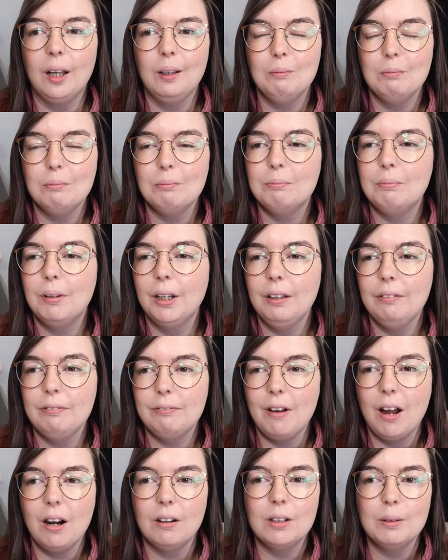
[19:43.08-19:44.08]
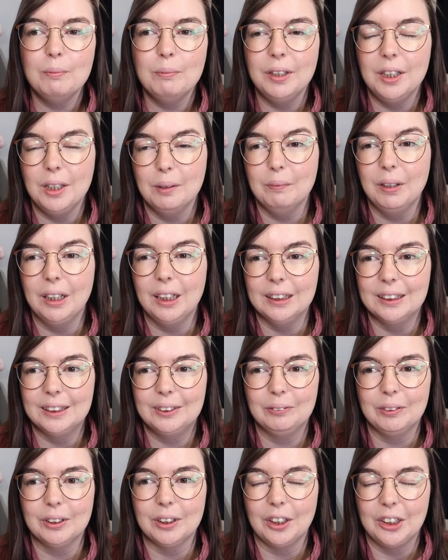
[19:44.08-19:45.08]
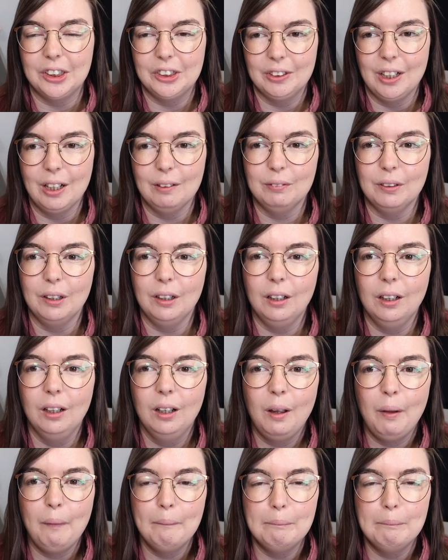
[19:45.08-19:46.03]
I'm by far a minimalist when I travel,